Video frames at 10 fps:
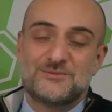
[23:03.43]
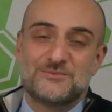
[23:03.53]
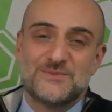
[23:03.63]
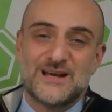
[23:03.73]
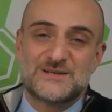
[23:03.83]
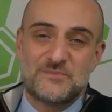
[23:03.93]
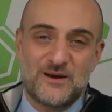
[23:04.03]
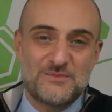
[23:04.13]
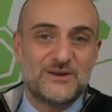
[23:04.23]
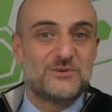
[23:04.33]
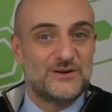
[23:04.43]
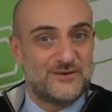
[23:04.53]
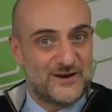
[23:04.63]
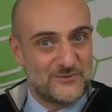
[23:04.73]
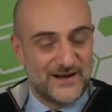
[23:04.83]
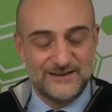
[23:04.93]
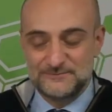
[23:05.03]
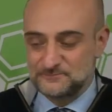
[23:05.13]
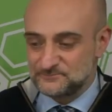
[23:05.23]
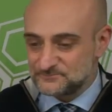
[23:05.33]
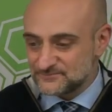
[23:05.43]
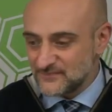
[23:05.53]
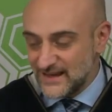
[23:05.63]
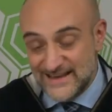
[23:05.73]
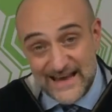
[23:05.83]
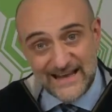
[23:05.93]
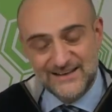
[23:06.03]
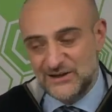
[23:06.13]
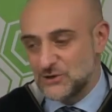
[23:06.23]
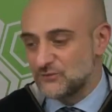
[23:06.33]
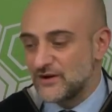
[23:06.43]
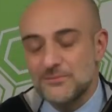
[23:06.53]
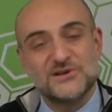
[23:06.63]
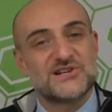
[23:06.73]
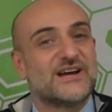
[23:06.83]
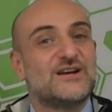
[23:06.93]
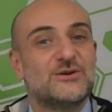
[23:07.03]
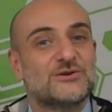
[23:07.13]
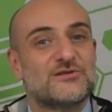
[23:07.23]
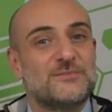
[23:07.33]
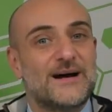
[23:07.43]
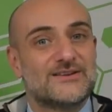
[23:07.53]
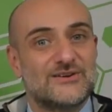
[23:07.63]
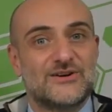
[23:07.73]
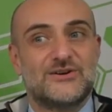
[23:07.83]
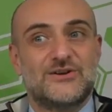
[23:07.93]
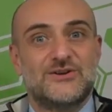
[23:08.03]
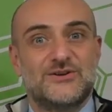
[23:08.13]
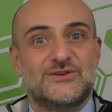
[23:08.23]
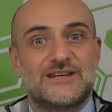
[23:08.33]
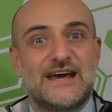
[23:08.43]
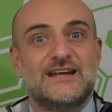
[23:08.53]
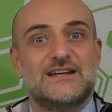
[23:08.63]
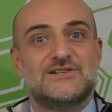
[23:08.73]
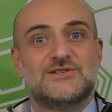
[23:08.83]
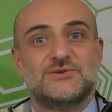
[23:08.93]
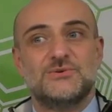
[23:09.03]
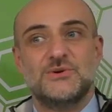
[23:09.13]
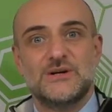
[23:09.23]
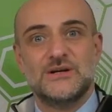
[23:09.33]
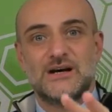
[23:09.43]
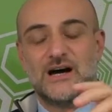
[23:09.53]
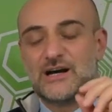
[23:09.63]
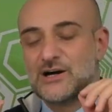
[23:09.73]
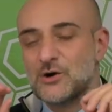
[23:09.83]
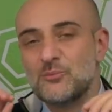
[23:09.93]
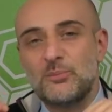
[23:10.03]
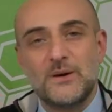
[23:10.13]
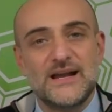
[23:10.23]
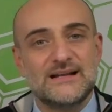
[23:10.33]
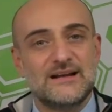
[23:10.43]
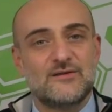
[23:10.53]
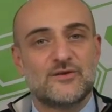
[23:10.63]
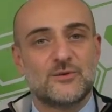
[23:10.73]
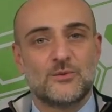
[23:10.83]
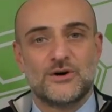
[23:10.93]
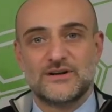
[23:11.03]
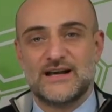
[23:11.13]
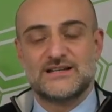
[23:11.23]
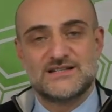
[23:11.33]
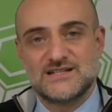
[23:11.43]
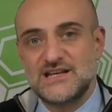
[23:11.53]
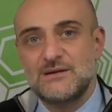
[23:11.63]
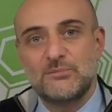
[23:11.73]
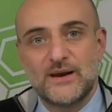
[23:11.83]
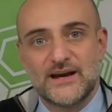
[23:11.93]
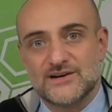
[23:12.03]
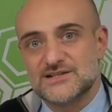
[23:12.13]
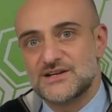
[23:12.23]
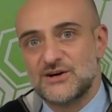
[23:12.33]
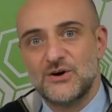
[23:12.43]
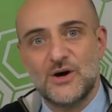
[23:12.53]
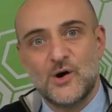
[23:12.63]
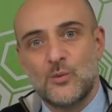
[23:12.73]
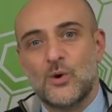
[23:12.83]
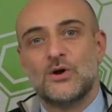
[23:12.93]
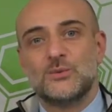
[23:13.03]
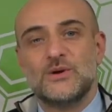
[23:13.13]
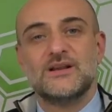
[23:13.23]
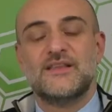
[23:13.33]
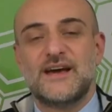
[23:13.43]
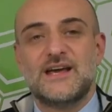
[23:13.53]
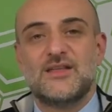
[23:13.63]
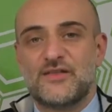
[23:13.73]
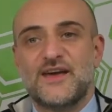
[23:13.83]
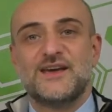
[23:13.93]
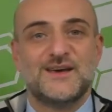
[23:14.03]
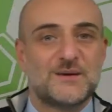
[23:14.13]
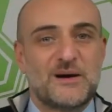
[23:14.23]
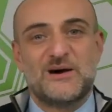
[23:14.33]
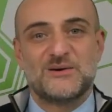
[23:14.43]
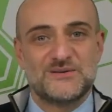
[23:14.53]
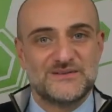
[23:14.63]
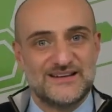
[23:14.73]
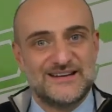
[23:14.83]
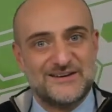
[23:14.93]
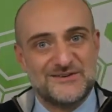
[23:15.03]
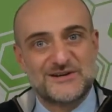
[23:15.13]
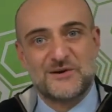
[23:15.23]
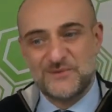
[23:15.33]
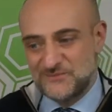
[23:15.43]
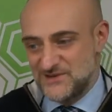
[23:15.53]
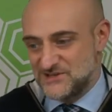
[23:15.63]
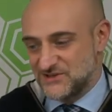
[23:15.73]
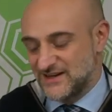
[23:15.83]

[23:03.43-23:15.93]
experiment went very well. Again, you know, very much like in Order of Battle, you know, you get into a completely different world, like Steam players. You know, what will they think about, you know, Combat Mission?